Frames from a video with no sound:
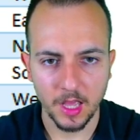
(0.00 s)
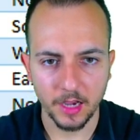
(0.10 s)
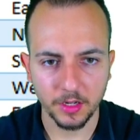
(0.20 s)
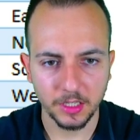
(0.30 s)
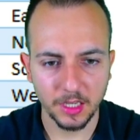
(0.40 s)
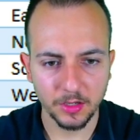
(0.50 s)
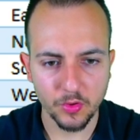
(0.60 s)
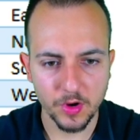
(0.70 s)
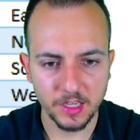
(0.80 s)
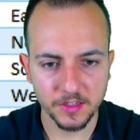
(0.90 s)
I'm going to
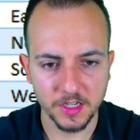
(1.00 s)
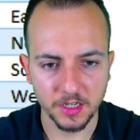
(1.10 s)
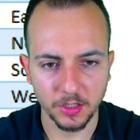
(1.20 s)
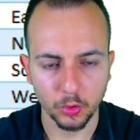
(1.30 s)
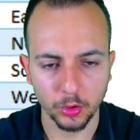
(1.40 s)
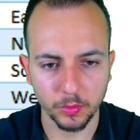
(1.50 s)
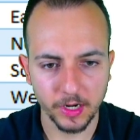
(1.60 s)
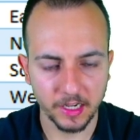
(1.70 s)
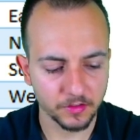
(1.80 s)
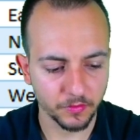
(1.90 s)
increase here the total
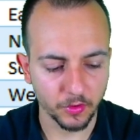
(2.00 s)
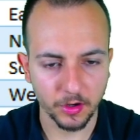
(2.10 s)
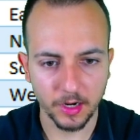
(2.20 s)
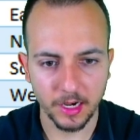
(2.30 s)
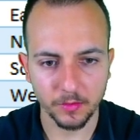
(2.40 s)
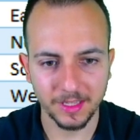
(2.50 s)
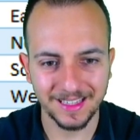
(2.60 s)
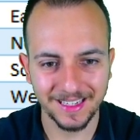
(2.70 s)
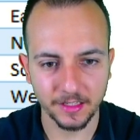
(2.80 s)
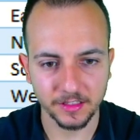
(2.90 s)
price for a
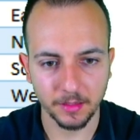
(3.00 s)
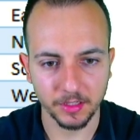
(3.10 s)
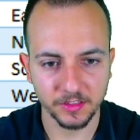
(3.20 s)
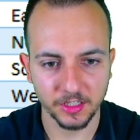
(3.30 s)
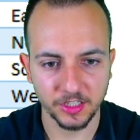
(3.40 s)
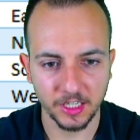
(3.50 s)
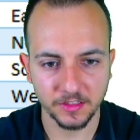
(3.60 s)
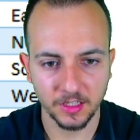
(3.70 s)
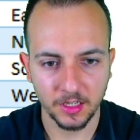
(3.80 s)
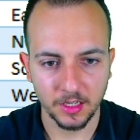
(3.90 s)
ridiculous number such
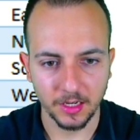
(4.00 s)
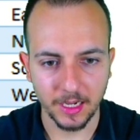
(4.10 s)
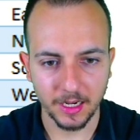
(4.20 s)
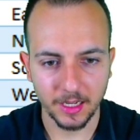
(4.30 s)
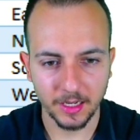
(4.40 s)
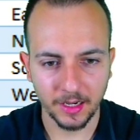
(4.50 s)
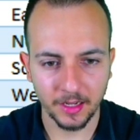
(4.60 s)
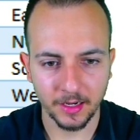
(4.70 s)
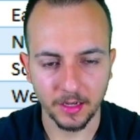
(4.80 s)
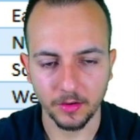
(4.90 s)
as
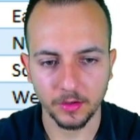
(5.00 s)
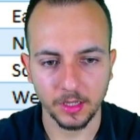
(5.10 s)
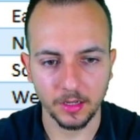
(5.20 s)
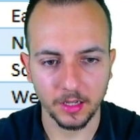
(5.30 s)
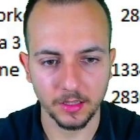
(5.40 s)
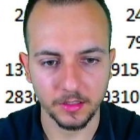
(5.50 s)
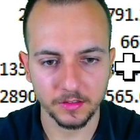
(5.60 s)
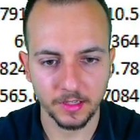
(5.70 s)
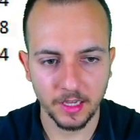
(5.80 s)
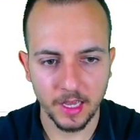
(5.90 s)
99999. Okay, like this.
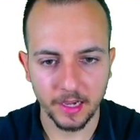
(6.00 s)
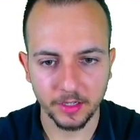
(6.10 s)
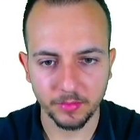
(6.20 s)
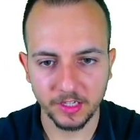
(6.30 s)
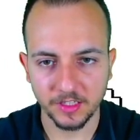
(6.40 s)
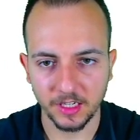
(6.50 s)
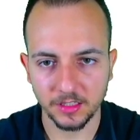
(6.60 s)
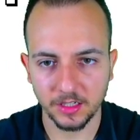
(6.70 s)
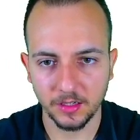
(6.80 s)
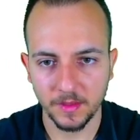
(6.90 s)
I'm going to press
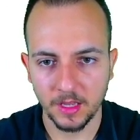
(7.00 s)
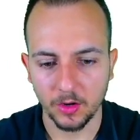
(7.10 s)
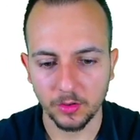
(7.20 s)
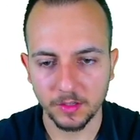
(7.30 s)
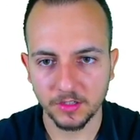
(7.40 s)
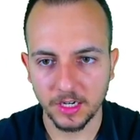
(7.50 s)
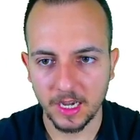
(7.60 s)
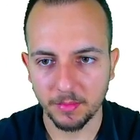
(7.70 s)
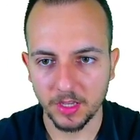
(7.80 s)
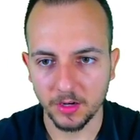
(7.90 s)
enter. Look what's going to
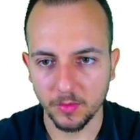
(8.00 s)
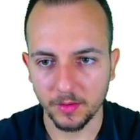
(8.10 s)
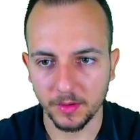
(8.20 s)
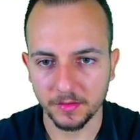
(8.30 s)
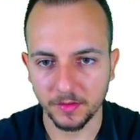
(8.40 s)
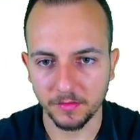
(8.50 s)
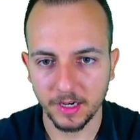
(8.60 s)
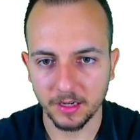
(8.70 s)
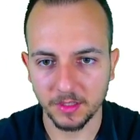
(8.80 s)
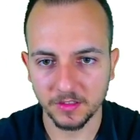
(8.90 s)
happen here with
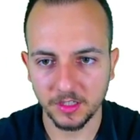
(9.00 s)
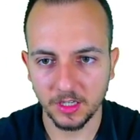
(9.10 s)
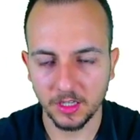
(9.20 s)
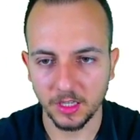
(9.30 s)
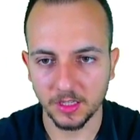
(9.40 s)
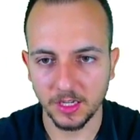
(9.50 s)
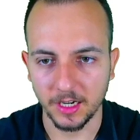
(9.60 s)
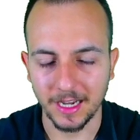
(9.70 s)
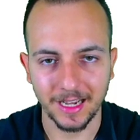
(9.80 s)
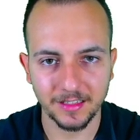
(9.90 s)
vitamin C in
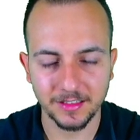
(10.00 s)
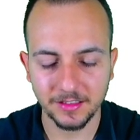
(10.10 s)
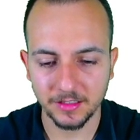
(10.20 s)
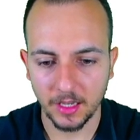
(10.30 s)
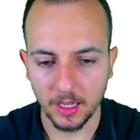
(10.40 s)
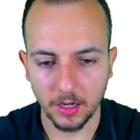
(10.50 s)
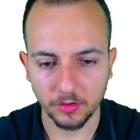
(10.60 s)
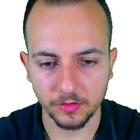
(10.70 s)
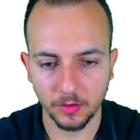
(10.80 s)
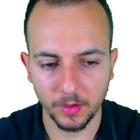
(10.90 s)
the analysis and
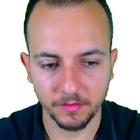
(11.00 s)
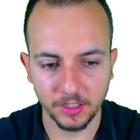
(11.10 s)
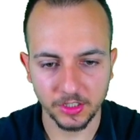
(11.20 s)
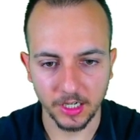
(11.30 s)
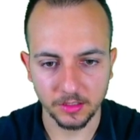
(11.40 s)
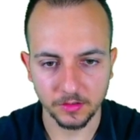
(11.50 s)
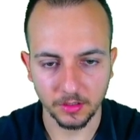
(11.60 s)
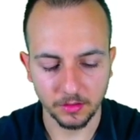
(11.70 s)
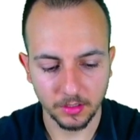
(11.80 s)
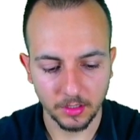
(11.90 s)
also with the chart.
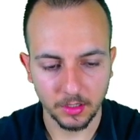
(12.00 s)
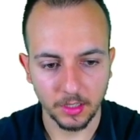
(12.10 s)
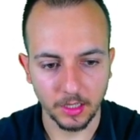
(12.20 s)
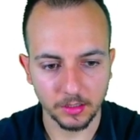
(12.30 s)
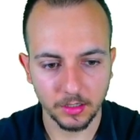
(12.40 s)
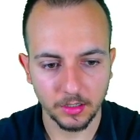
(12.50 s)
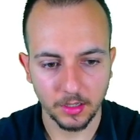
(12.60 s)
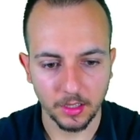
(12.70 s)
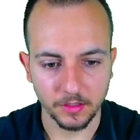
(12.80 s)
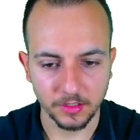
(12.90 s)
So enter.
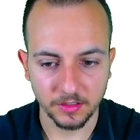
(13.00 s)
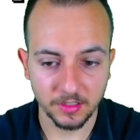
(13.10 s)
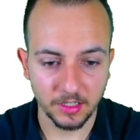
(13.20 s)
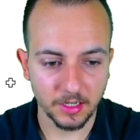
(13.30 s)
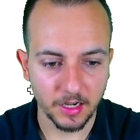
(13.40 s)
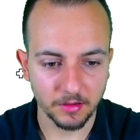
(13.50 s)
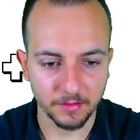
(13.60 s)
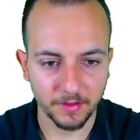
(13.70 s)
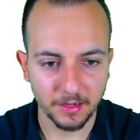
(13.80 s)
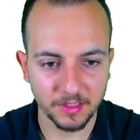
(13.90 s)
As you can see now, the
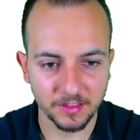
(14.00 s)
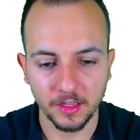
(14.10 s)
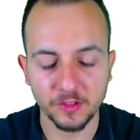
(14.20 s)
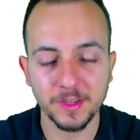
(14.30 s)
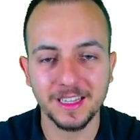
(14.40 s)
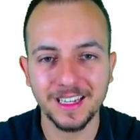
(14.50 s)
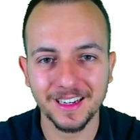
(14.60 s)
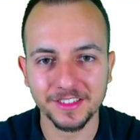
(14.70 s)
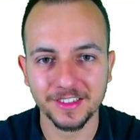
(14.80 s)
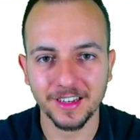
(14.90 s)
vitamin C is
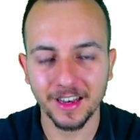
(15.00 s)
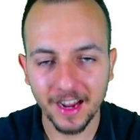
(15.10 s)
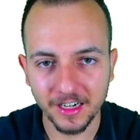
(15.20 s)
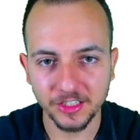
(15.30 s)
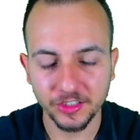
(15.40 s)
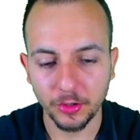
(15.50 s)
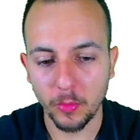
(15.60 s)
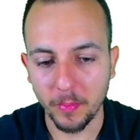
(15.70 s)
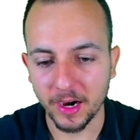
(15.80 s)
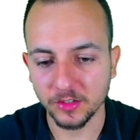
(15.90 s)
ridiculous large
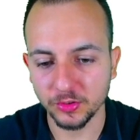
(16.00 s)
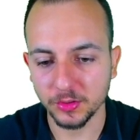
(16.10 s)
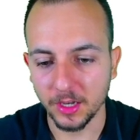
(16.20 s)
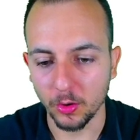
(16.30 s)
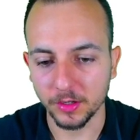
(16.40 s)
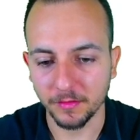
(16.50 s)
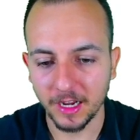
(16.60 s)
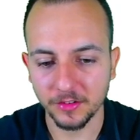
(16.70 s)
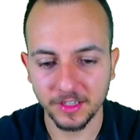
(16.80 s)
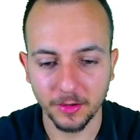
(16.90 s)
compared to the other
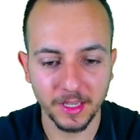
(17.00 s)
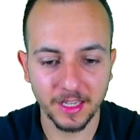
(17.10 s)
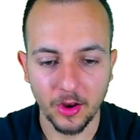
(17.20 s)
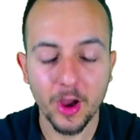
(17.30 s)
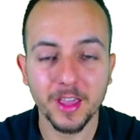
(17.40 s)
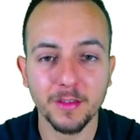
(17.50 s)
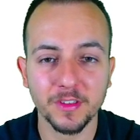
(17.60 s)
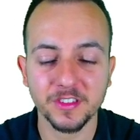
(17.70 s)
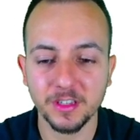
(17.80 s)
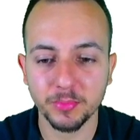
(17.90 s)
values that we cannot even
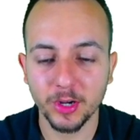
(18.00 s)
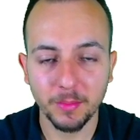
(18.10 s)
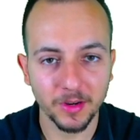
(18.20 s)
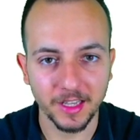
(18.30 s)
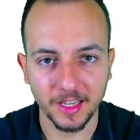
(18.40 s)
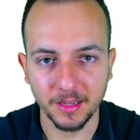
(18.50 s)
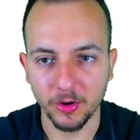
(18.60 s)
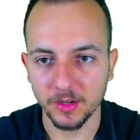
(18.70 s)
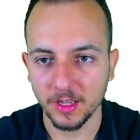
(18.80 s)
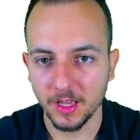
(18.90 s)
see properly
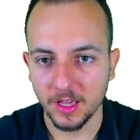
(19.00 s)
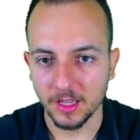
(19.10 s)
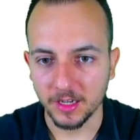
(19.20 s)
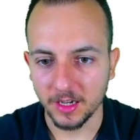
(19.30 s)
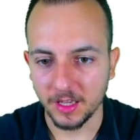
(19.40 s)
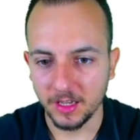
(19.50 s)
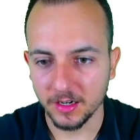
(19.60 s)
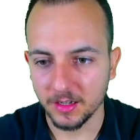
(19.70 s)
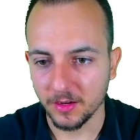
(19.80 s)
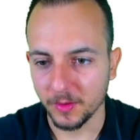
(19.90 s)
anymore. And uh,
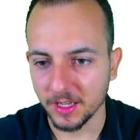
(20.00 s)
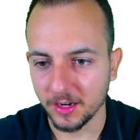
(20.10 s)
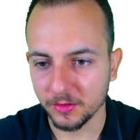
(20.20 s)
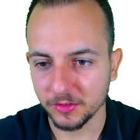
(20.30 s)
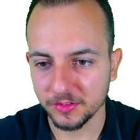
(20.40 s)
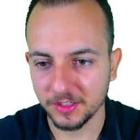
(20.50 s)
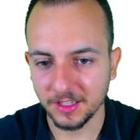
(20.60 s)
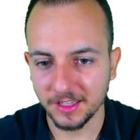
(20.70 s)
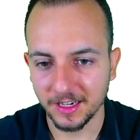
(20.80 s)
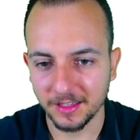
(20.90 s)
here we can also see
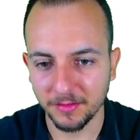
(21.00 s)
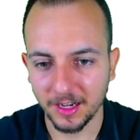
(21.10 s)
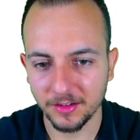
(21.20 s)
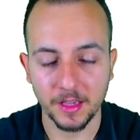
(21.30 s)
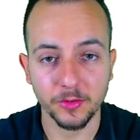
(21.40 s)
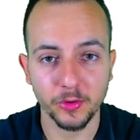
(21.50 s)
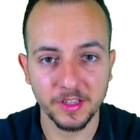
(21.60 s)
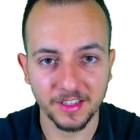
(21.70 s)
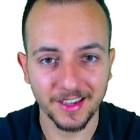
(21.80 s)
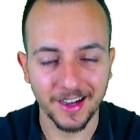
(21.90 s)
that the value
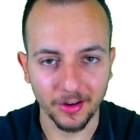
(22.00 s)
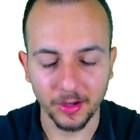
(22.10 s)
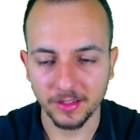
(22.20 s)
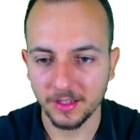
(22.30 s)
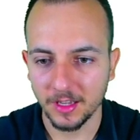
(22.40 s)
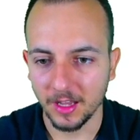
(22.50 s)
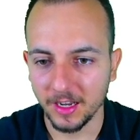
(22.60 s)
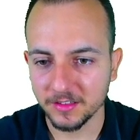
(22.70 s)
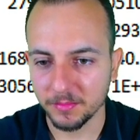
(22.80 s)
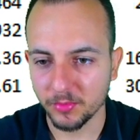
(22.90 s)
increased a lot.
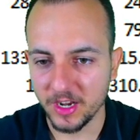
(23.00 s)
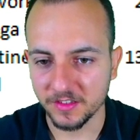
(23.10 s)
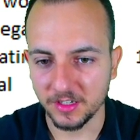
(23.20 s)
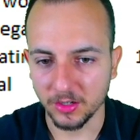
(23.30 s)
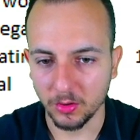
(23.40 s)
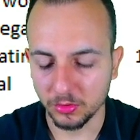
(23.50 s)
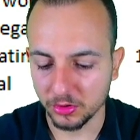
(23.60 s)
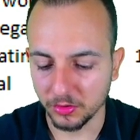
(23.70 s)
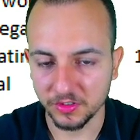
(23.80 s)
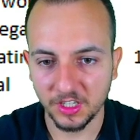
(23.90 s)
Let's press here
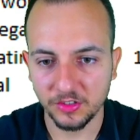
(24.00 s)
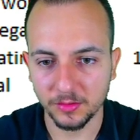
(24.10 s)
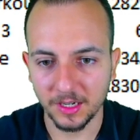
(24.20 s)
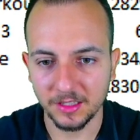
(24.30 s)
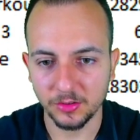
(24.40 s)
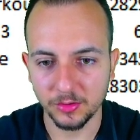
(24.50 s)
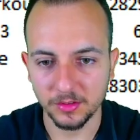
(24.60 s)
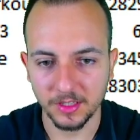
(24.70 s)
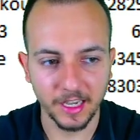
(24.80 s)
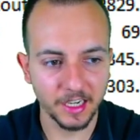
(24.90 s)
Ctrl Z to undo
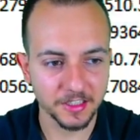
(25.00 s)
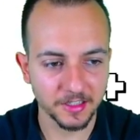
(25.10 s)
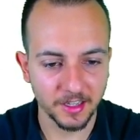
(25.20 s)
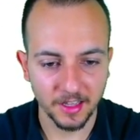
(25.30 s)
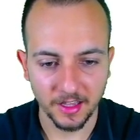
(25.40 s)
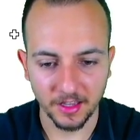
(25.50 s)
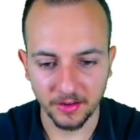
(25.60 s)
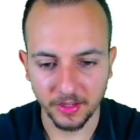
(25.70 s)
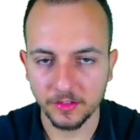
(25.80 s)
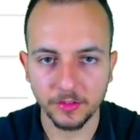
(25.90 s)
the action. And
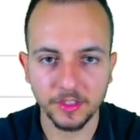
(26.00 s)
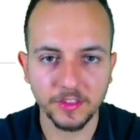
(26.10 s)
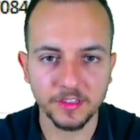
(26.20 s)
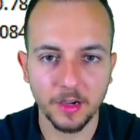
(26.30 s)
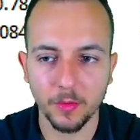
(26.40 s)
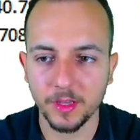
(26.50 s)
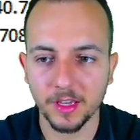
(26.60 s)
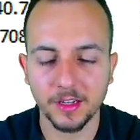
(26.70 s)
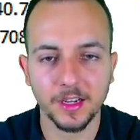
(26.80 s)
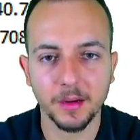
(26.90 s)
okay, so this is how we
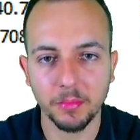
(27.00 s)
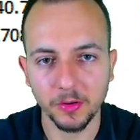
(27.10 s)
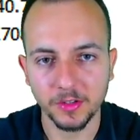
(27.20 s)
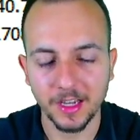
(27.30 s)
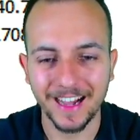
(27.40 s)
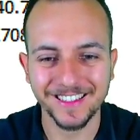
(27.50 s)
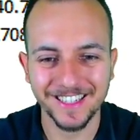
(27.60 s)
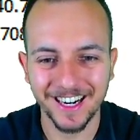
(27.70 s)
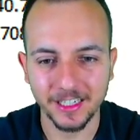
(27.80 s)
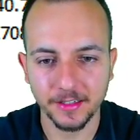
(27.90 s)
can couple a
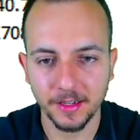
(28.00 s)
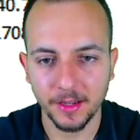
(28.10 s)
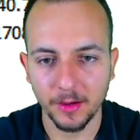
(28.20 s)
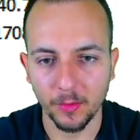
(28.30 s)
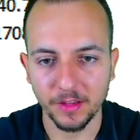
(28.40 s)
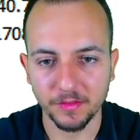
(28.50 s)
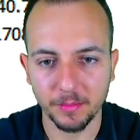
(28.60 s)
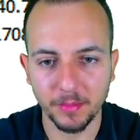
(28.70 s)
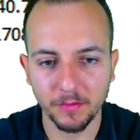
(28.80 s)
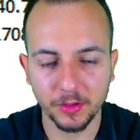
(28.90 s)
chart with the
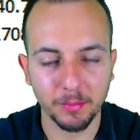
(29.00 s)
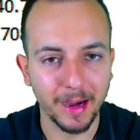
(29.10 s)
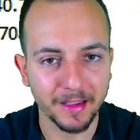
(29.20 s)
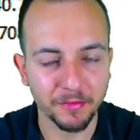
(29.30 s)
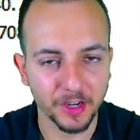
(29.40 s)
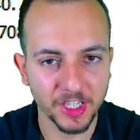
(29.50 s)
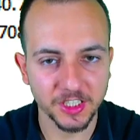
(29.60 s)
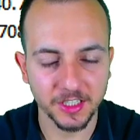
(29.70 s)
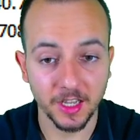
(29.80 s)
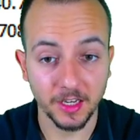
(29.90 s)
pivot by
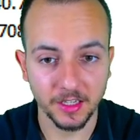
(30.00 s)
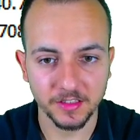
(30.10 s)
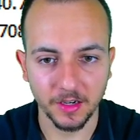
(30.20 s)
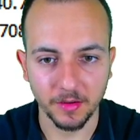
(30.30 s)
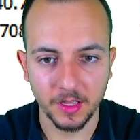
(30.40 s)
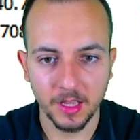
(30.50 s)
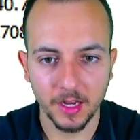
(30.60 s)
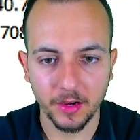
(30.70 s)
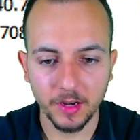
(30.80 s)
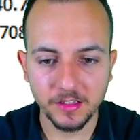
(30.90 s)
function in Excel.
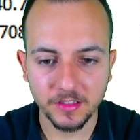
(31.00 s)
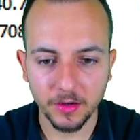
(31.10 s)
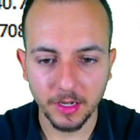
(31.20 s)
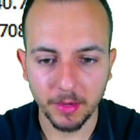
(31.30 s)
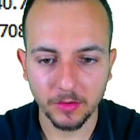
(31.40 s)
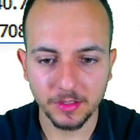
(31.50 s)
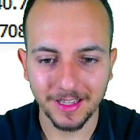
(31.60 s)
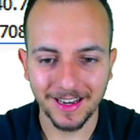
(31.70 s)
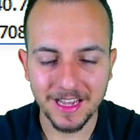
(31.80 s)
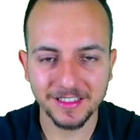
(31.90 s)
Now let's talk about the
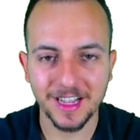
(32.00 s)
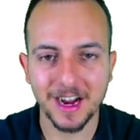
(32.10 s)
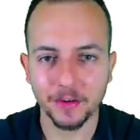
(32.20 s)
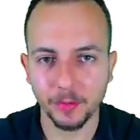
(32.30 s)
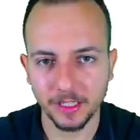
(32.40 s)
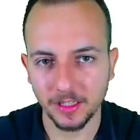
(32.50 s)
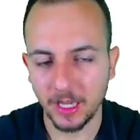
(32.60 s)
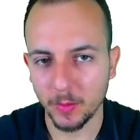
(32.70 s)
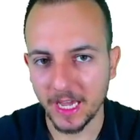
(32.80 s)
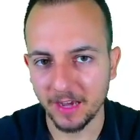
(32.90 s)
last argument that
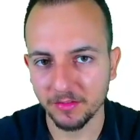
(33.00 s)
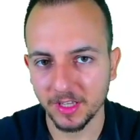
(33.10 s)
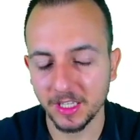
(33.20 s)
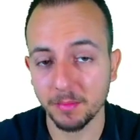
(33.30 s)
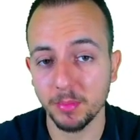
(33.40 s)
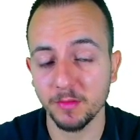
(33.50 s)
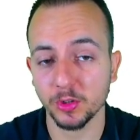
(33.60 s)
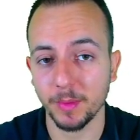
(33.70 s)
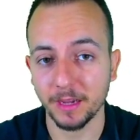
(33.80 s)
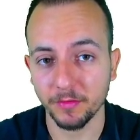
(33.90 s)
we have in the
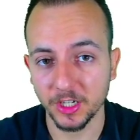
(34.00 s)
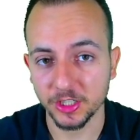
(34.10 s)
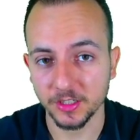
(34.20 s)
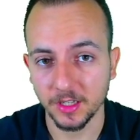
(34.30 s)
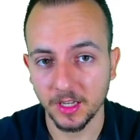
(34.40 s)
pivot by function.